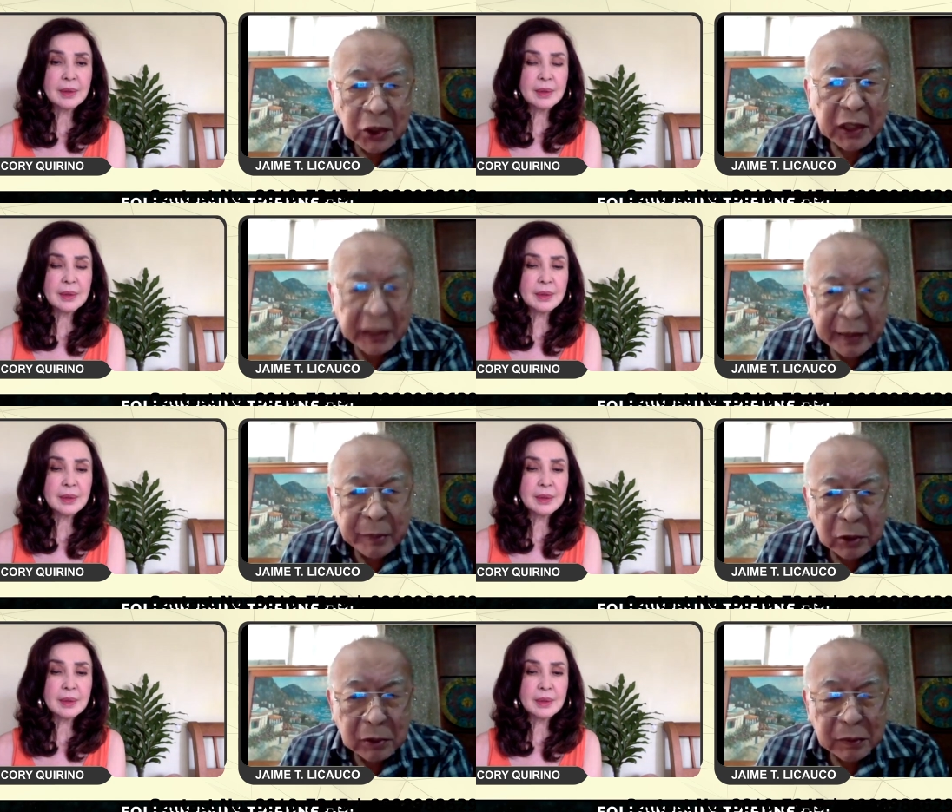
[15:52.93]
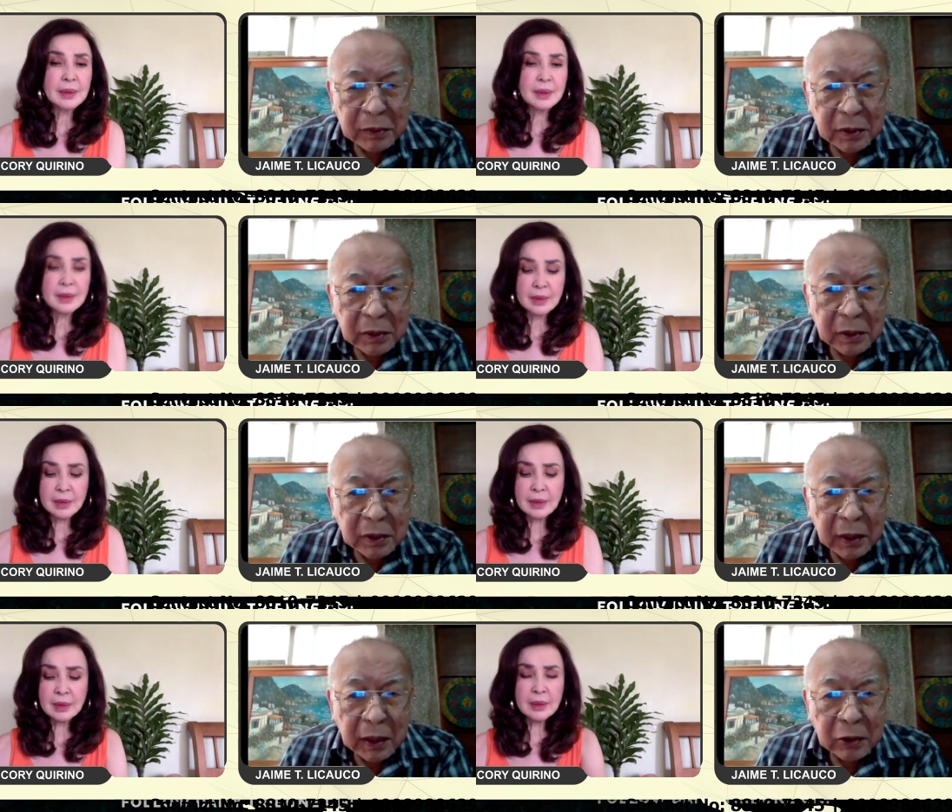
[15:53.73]
Speaker 1: John Klimo.
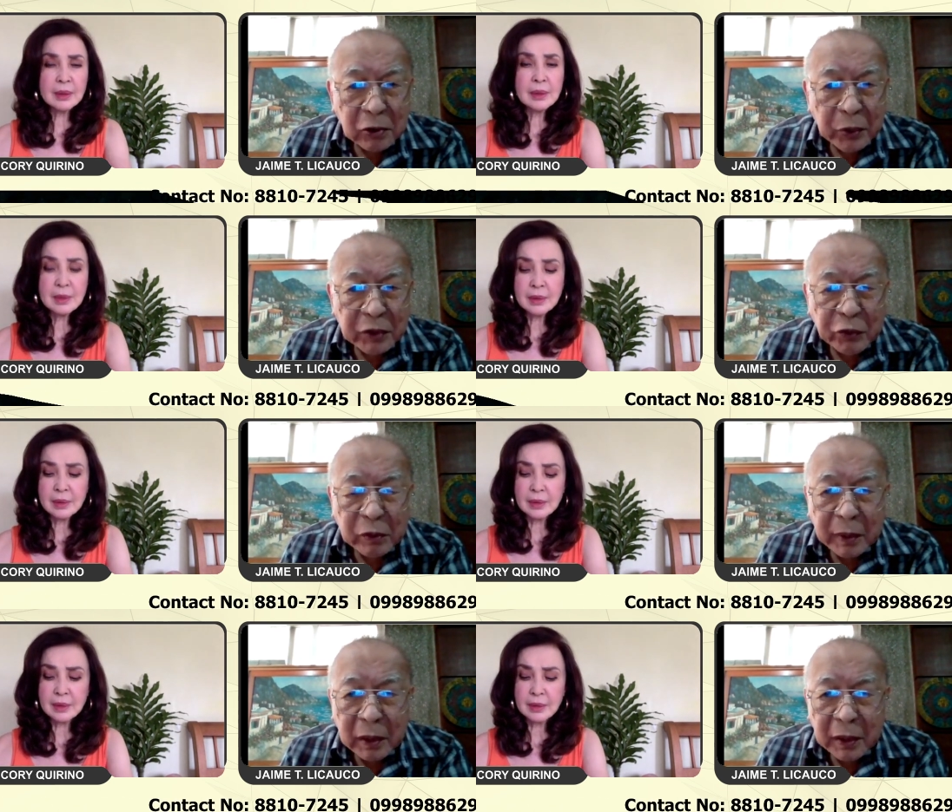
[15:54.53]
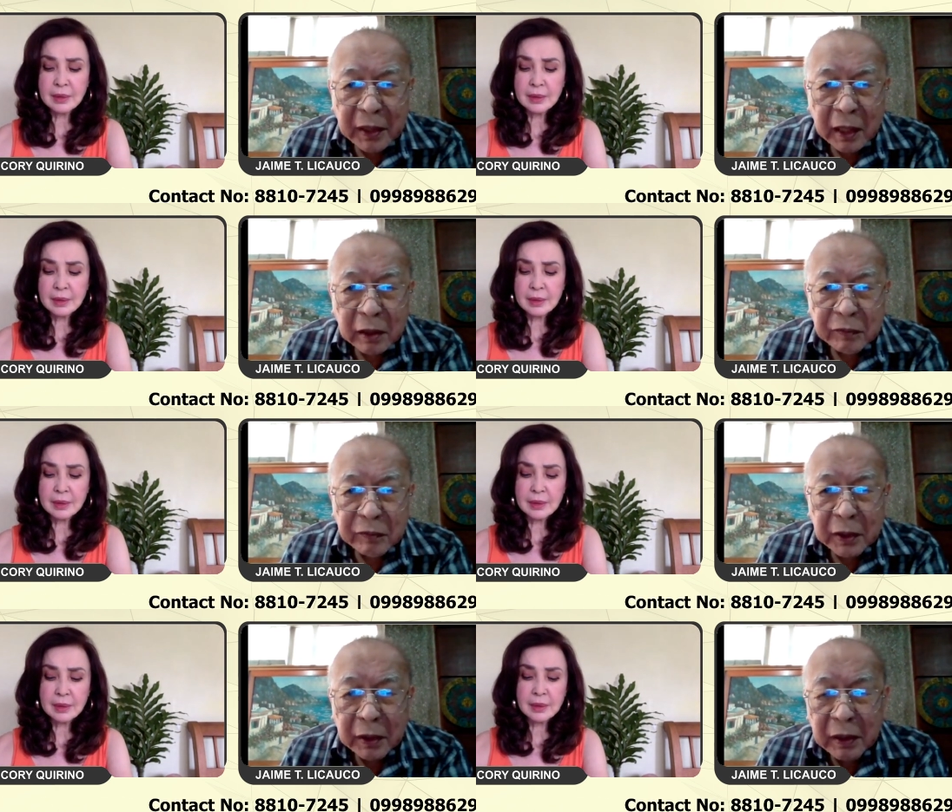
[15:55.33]
Uh, who was formerly the head
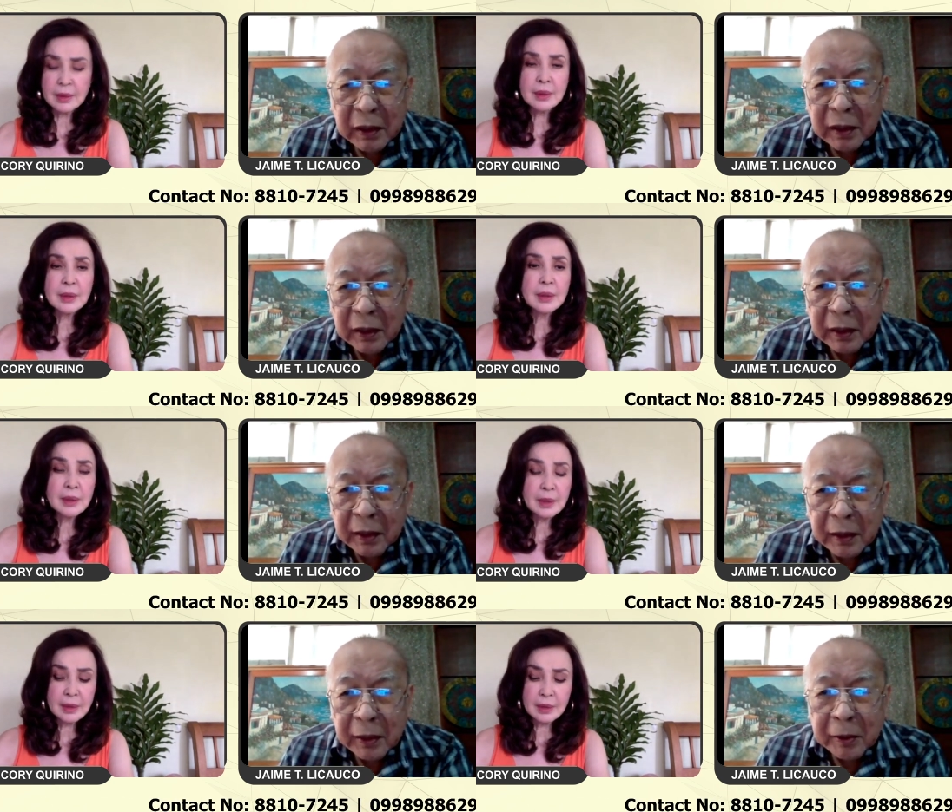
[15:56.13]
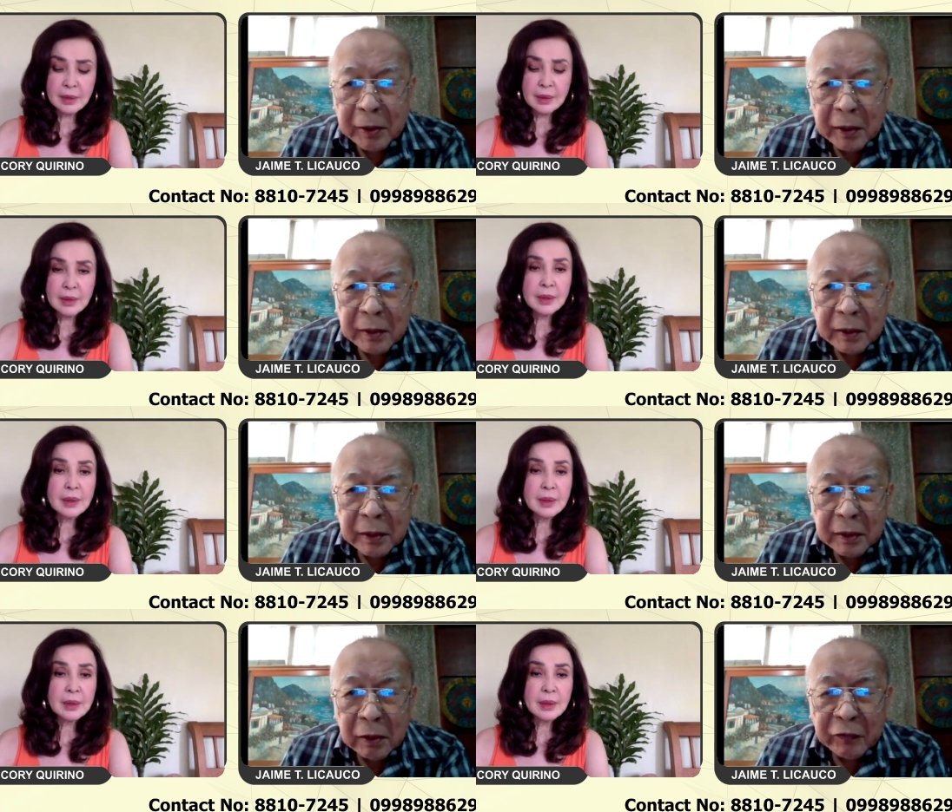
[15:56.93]
of the uh,
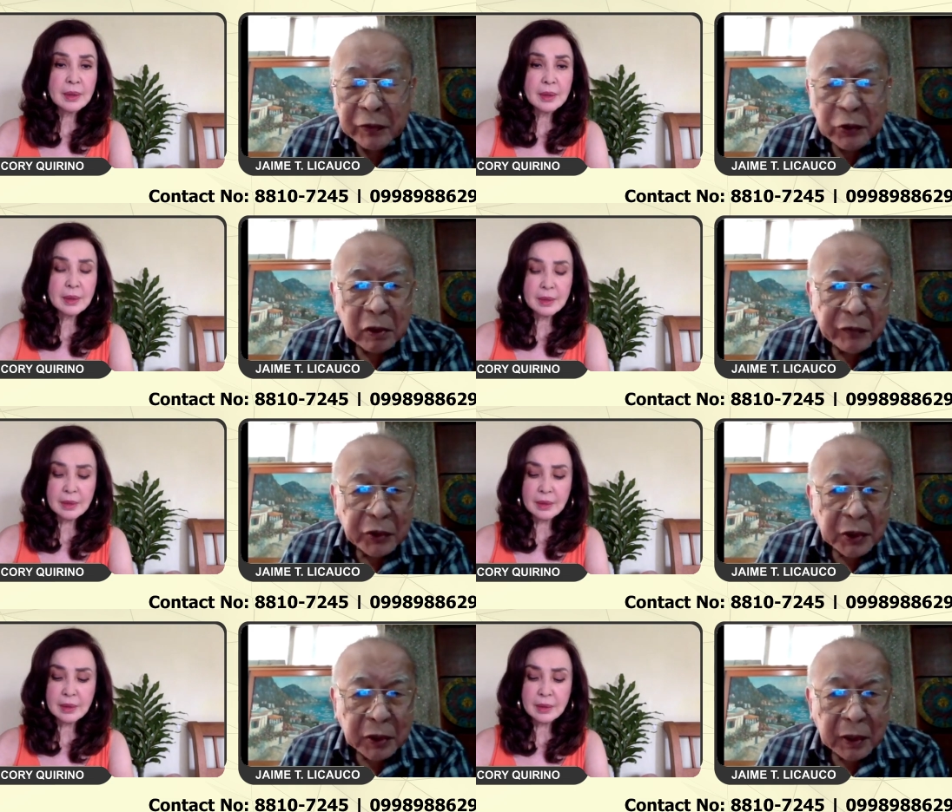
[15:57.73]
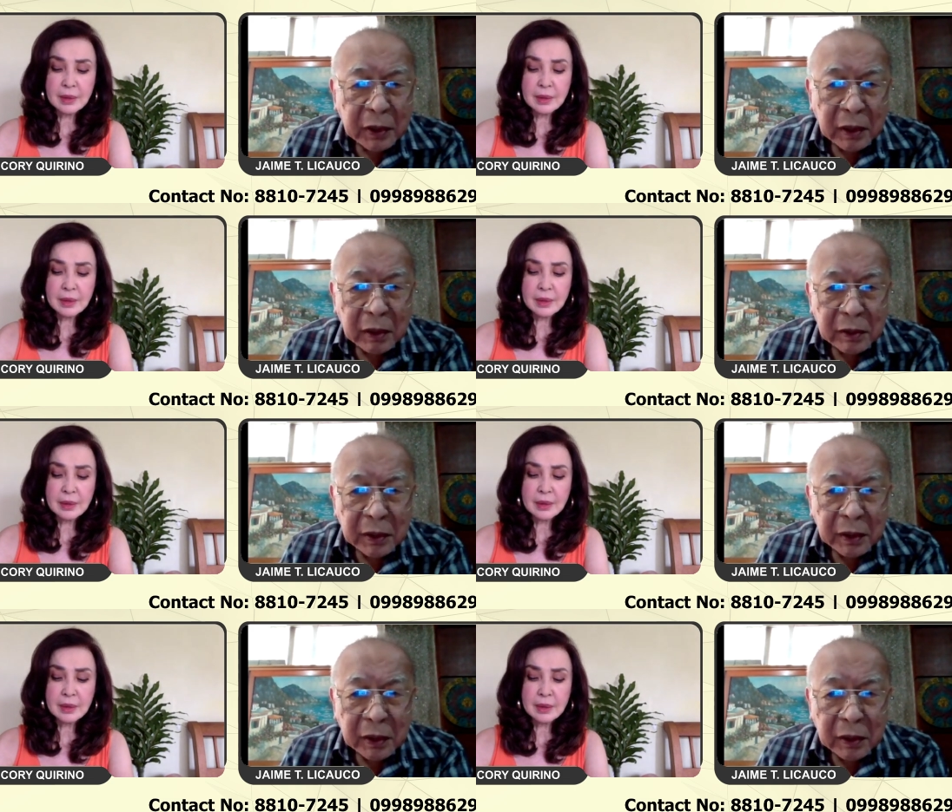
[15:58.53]
of a university uh,
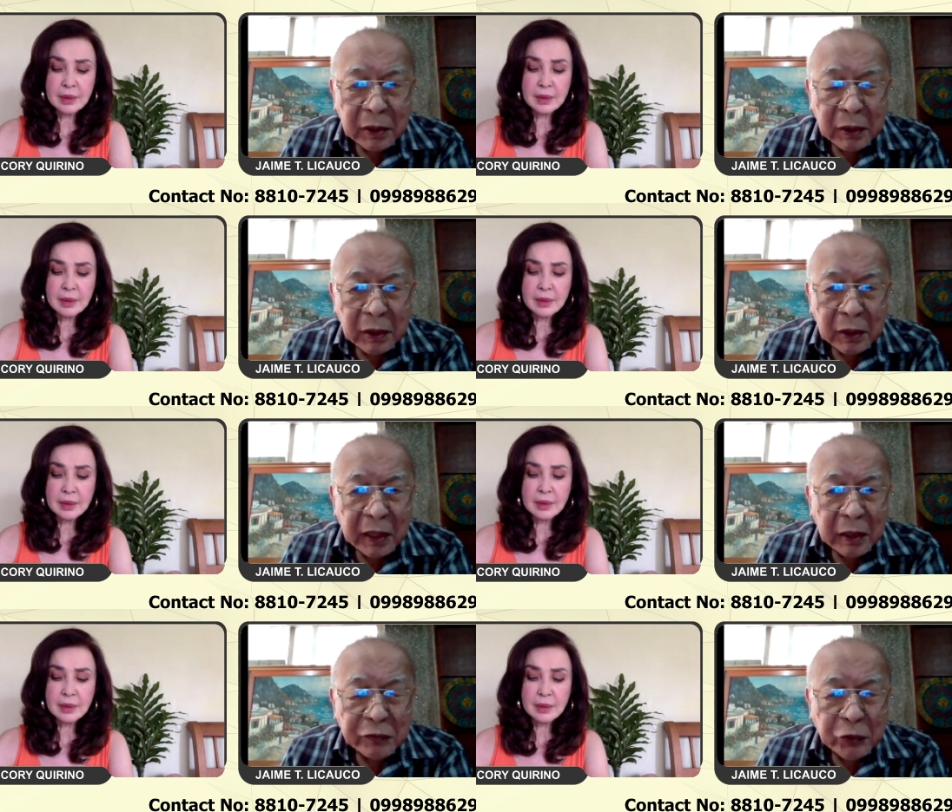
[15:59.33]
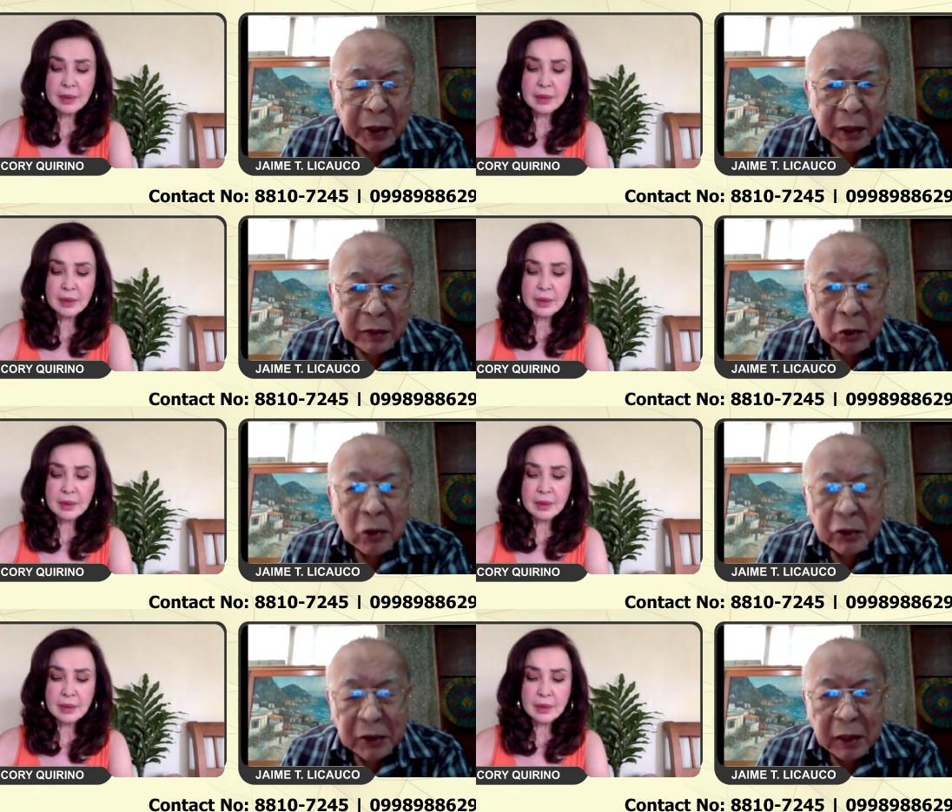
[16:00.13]
in, in in California,
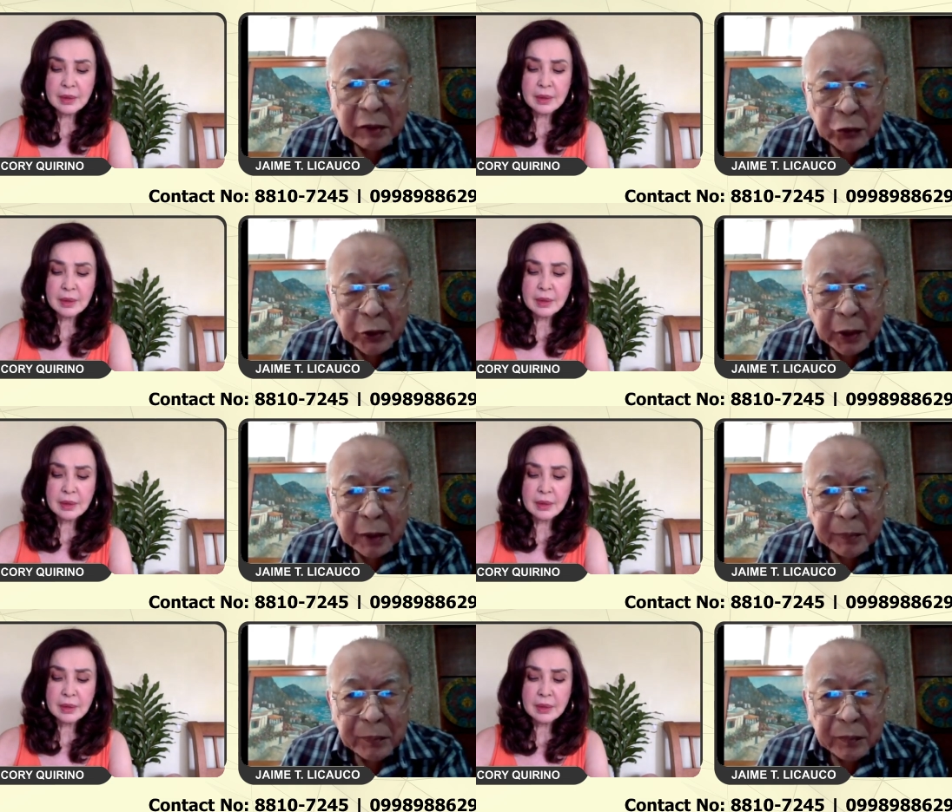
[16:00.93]
Concord, California,